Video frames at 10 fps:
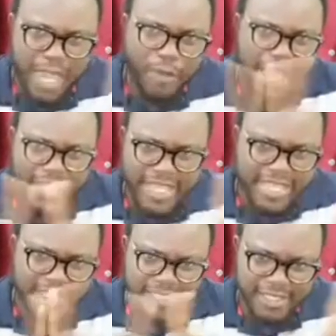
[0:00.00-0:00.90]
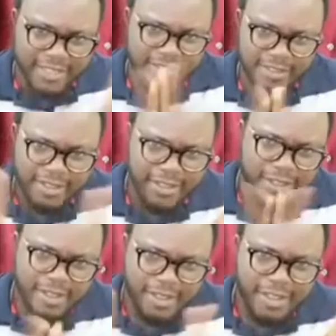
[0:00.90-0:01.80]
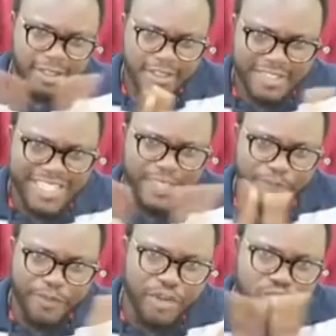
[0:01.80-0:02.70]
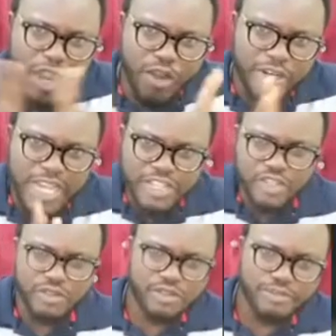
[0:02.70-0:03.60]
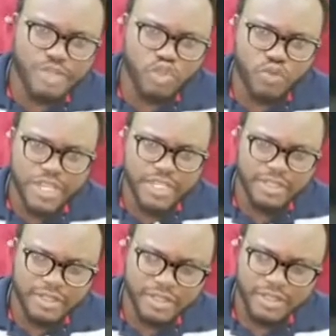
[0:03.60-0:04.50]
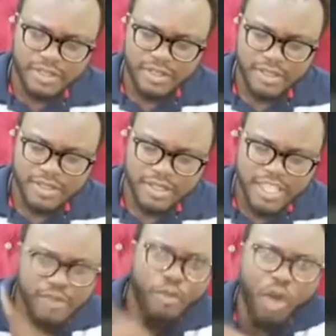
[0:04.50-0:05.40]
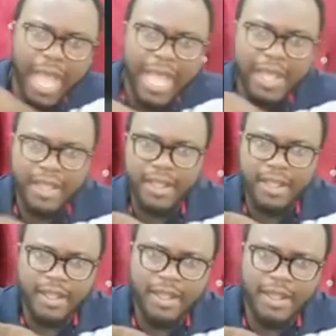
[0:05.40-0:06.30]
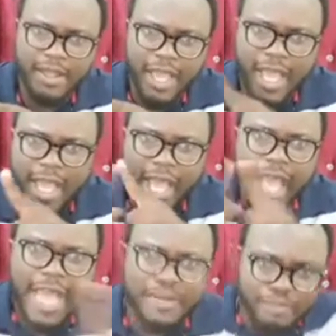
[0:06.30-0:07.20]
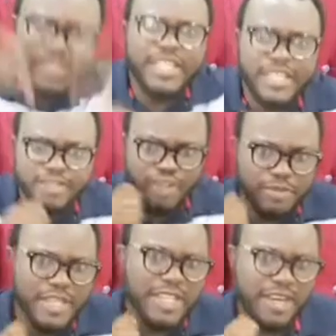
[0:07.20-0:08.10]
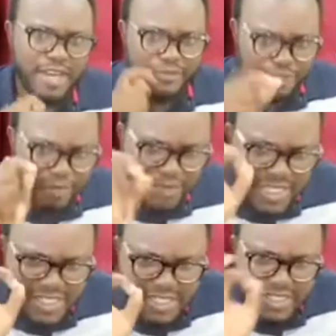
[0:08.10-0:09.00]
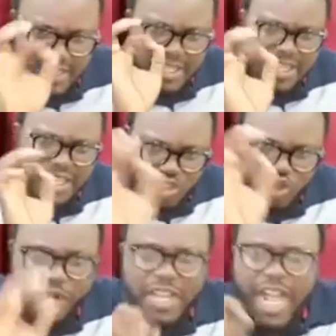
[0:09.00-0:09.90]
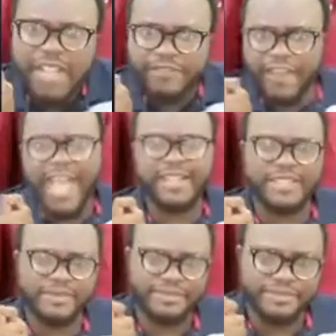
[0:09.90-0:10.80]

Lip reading: we are getting the spiritual connection between Emuohan and Benin Kingdom generally from this historical fact.